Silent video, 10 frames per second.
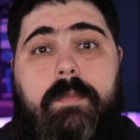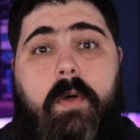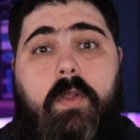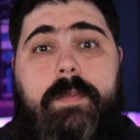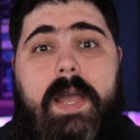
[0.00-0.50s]
The
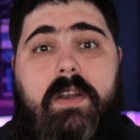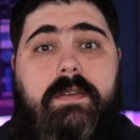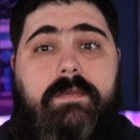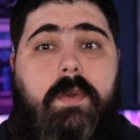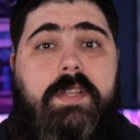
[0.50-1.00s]
polar
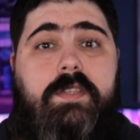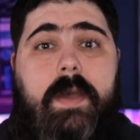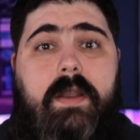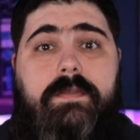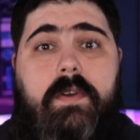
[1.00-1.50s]
pattern for this
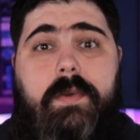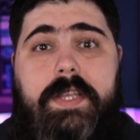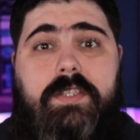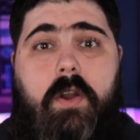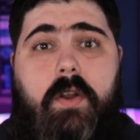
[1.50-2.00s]
microphone
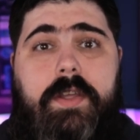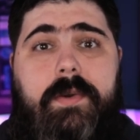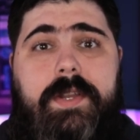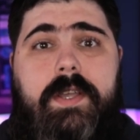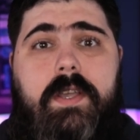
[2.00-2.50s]
is
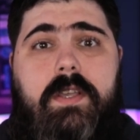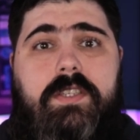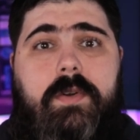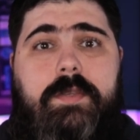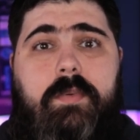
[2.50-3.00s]
cardioid,
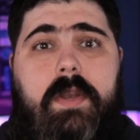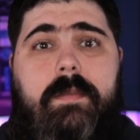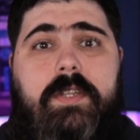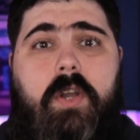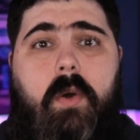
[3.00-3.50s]
so it's pretty
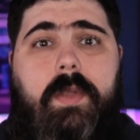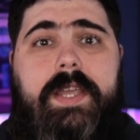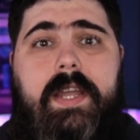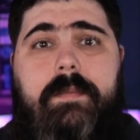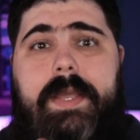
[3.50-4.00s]
much
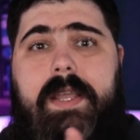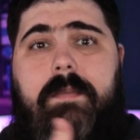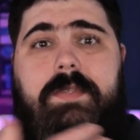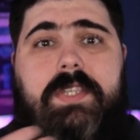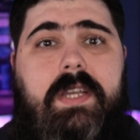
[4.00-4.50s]
only going to pick
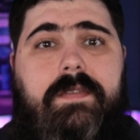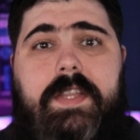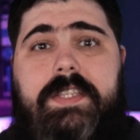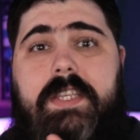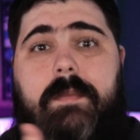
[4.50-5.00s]
up stuff
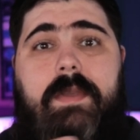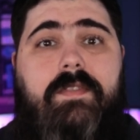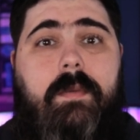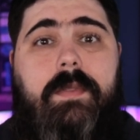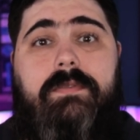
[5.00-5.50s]
that's coming
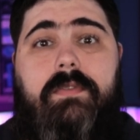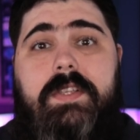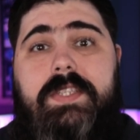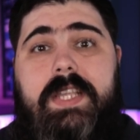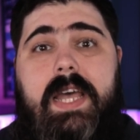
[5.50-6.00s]
from the
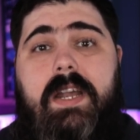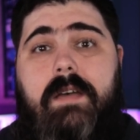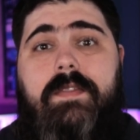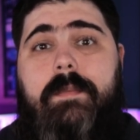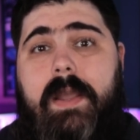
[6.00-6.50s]
front side
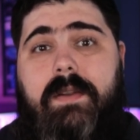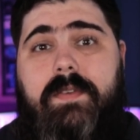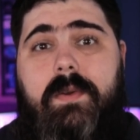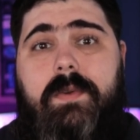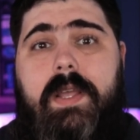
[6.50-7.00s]
of the
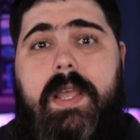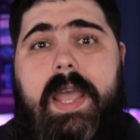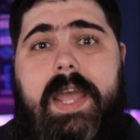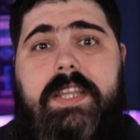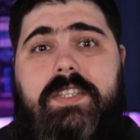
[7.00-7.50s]
microphone,
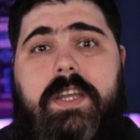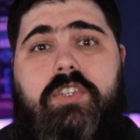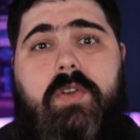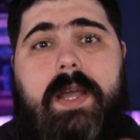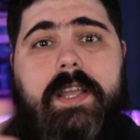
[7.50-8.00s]
and it's going to
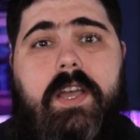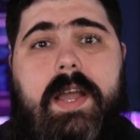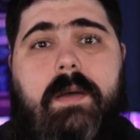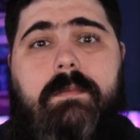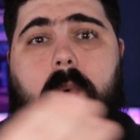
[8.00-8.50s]
try to cut
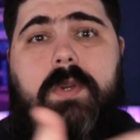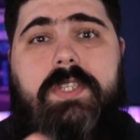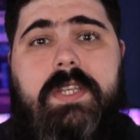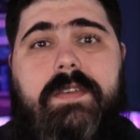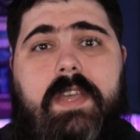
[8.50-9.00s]
out more
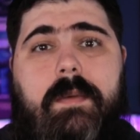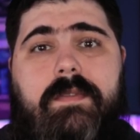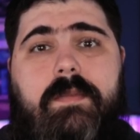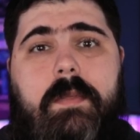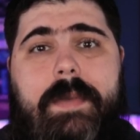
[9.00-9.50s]
stuff
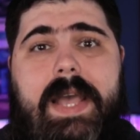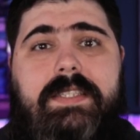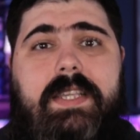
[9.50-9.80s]
coming from the back